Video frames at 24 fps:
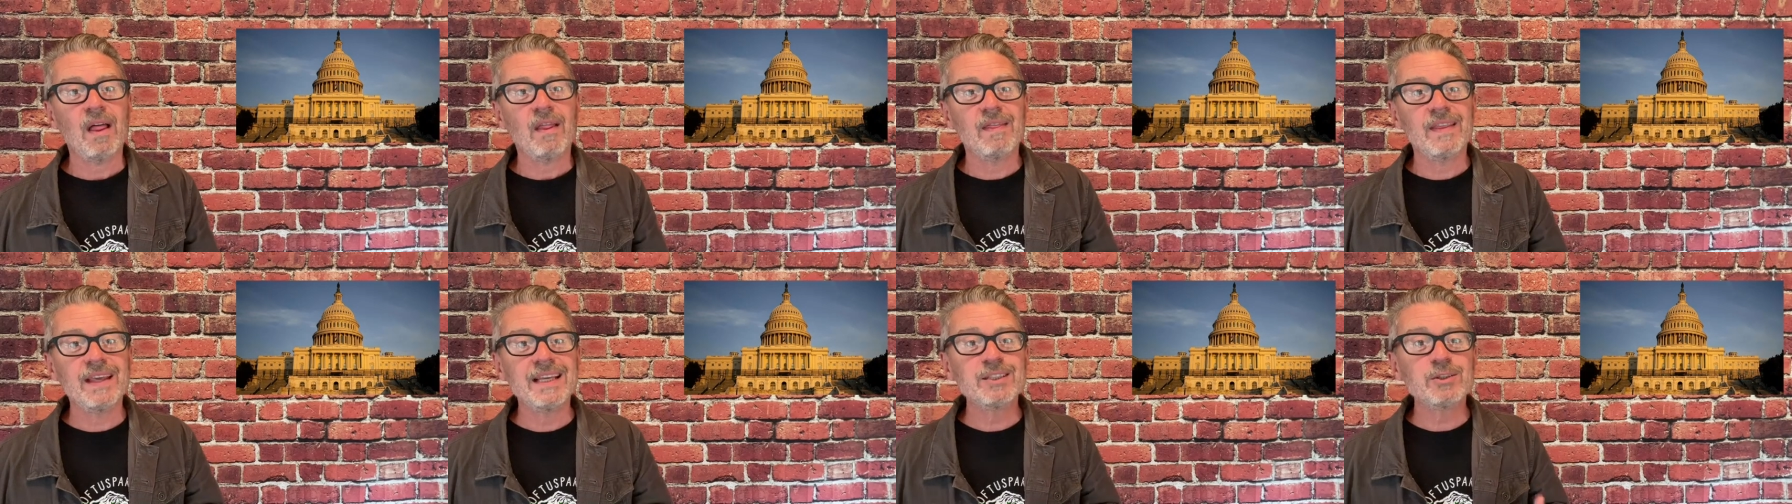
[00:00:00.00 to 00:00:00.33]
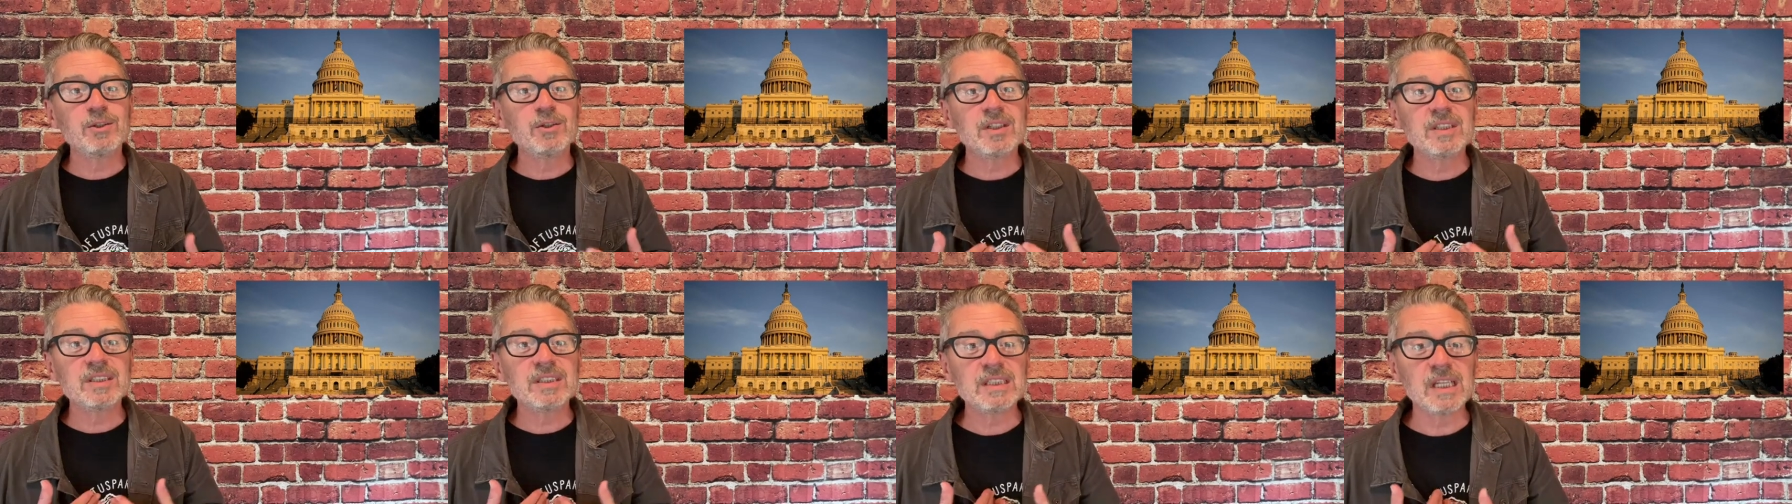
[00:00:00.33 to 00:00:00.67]
These
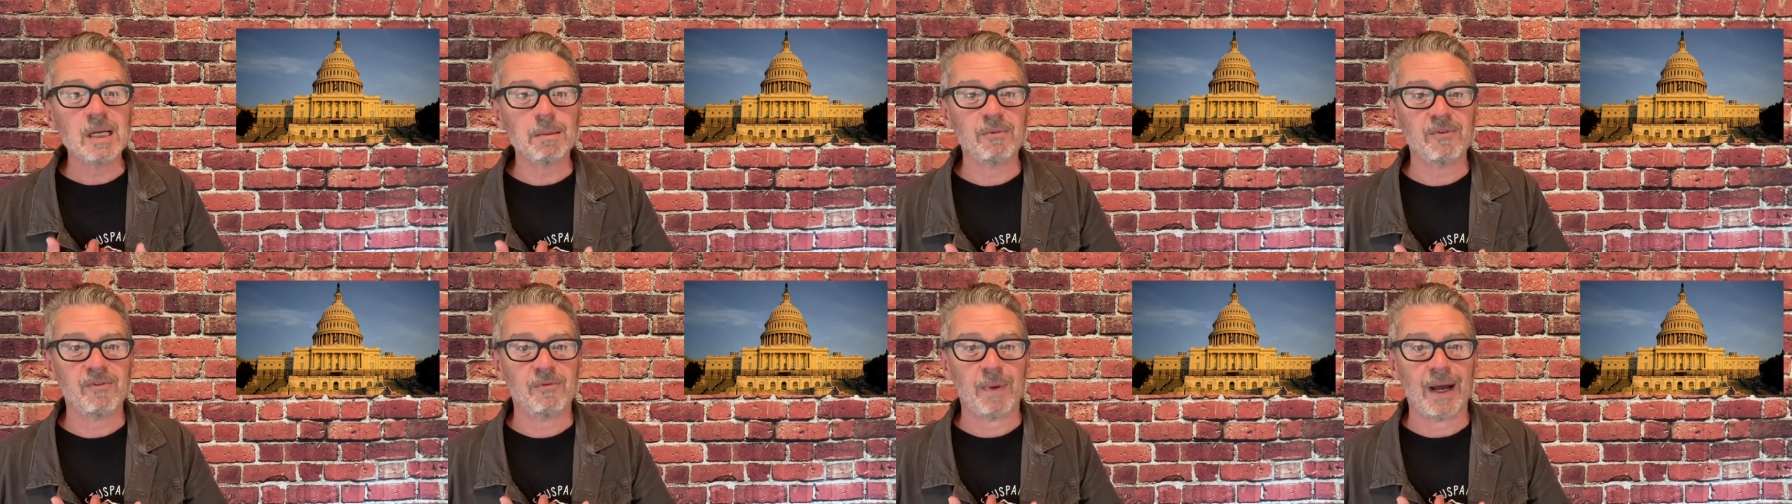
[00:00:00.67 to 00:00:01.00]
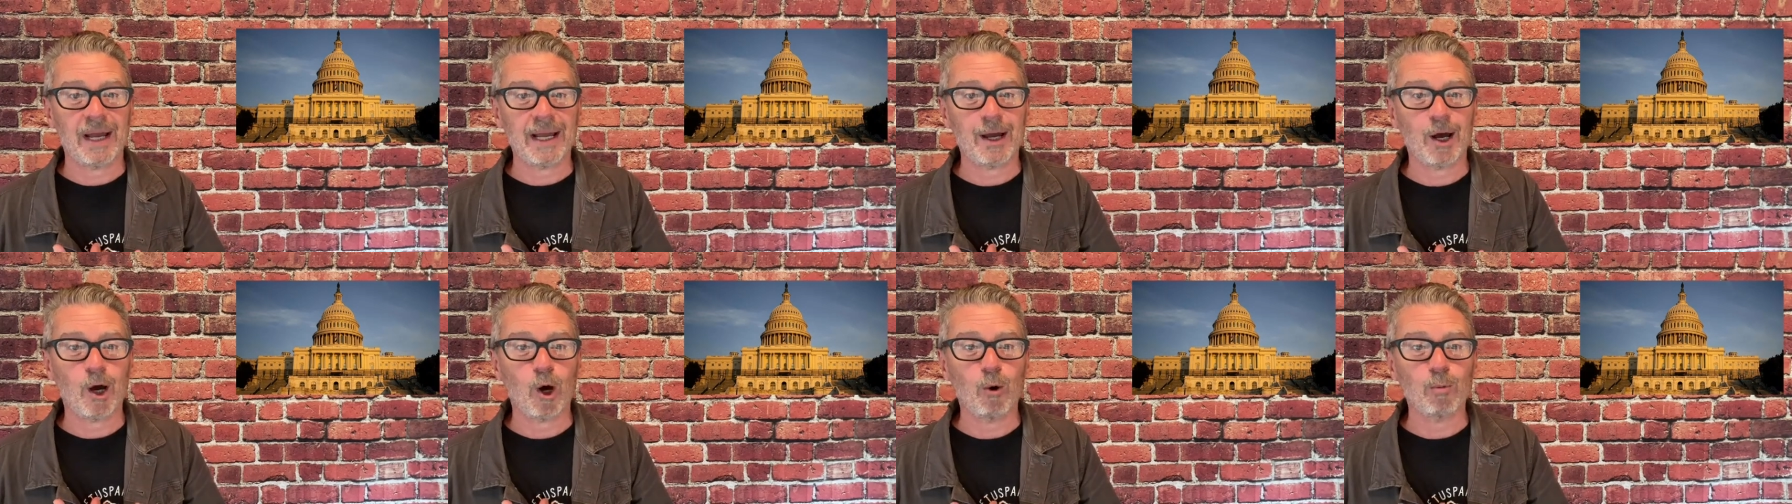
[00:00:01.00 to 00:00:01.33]
are just some of
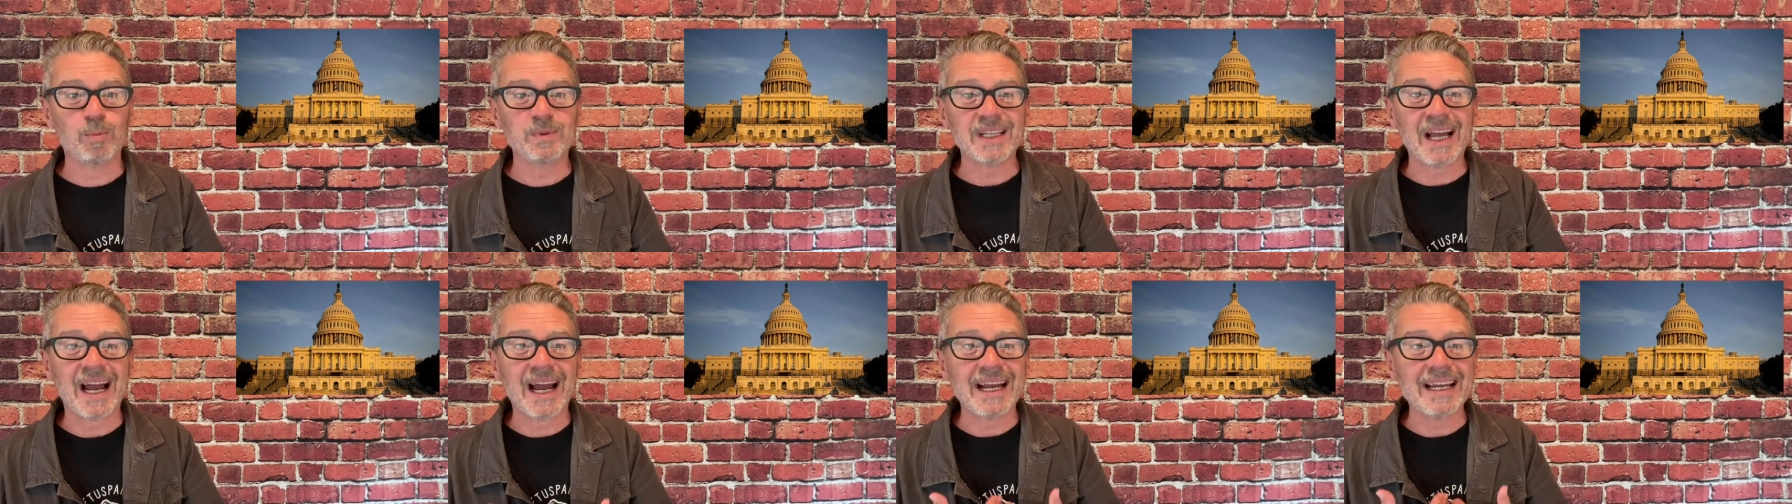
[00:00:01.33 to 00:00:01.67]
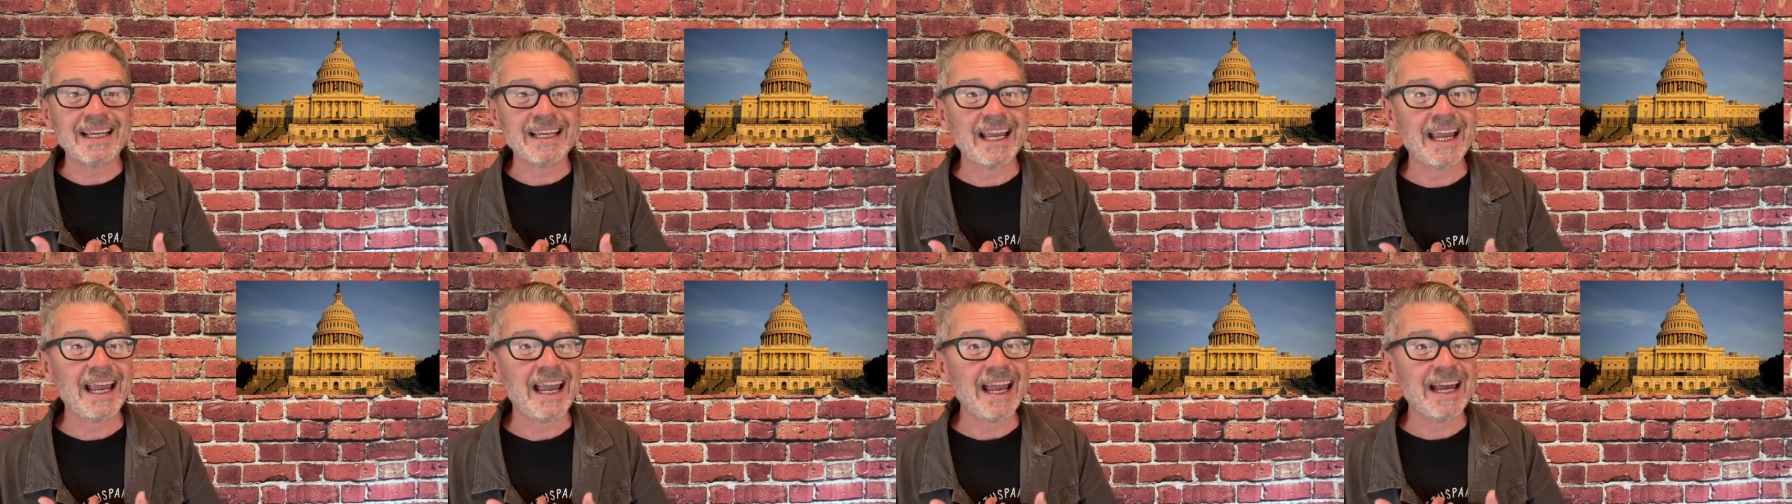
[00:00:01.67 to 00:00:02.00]
my hopes. I
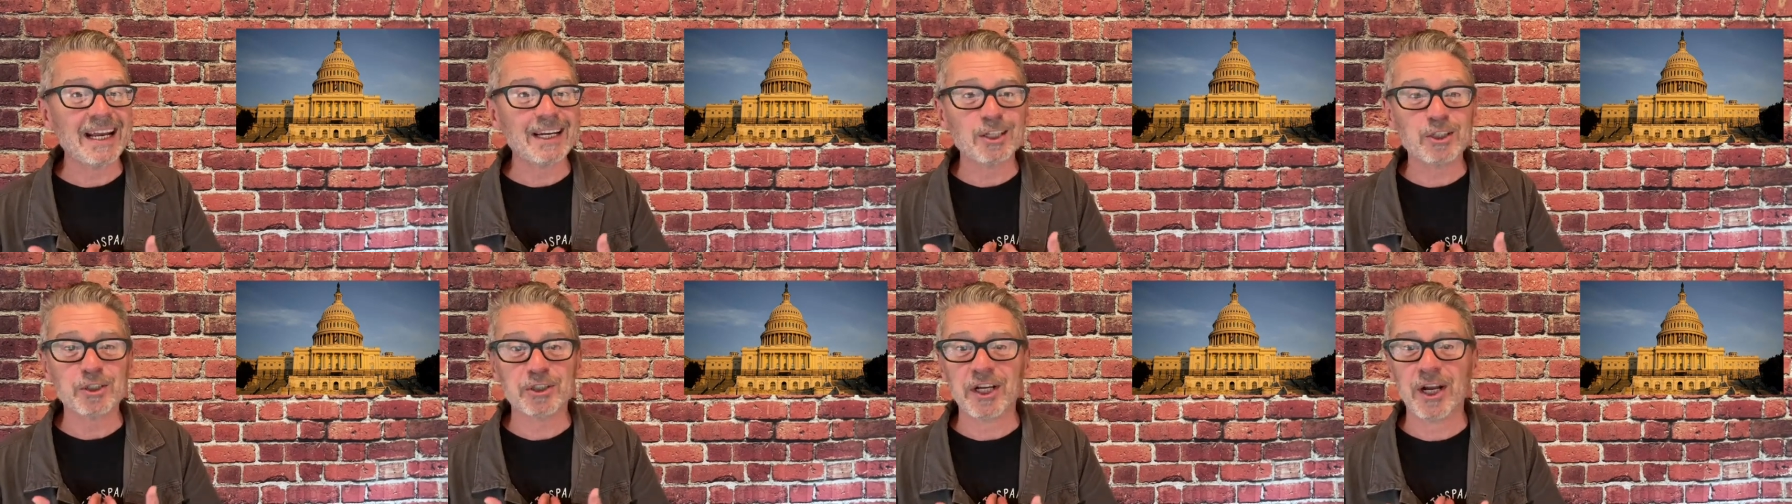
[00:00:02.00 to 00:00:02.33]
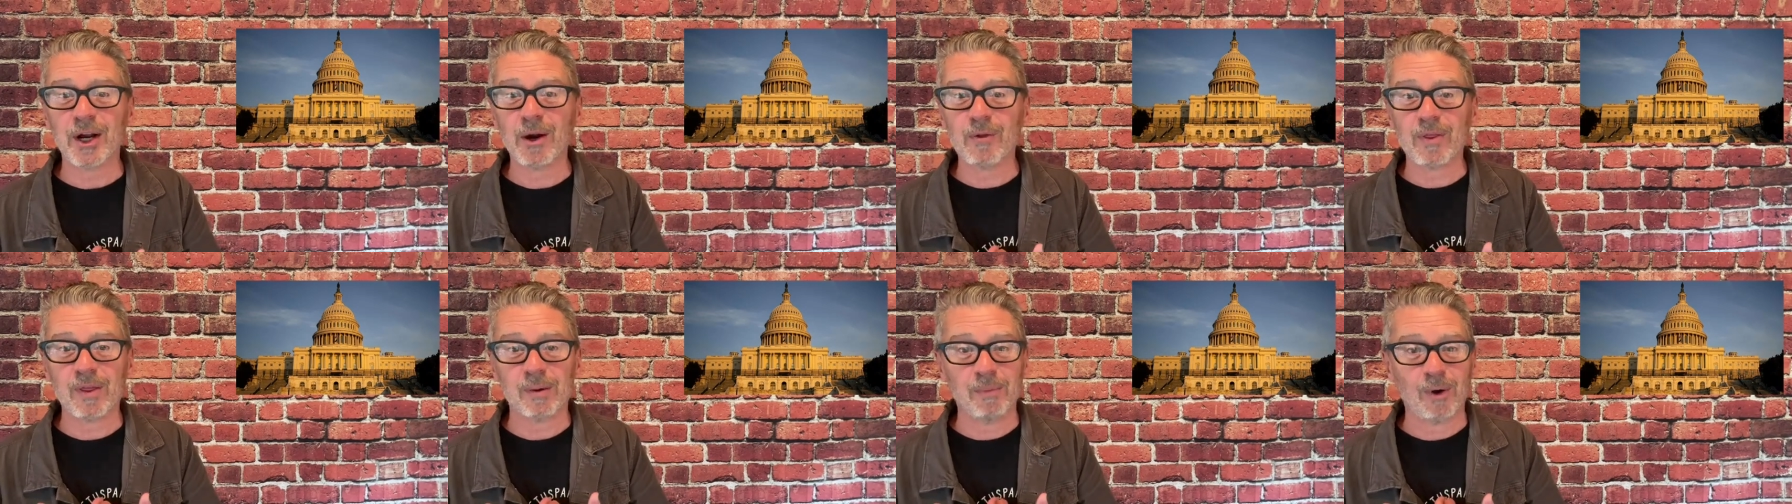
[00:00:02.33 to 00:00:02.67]
can't
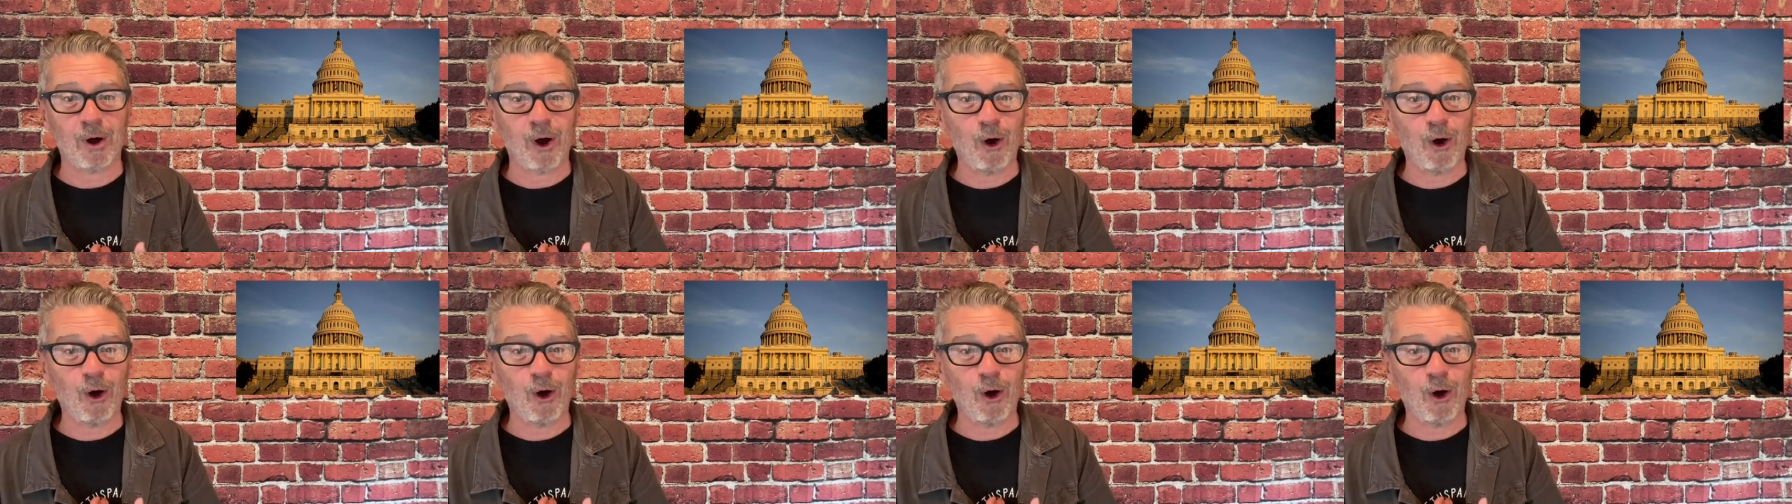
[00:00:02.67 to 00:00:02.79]
share them